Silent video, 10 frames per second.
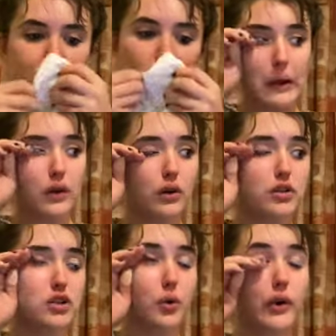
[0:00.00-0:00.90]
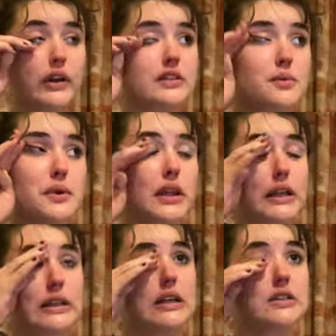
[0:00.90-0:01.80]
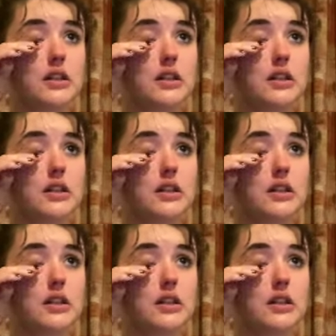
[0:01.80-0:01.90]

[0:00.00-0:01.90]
Your story is something like this.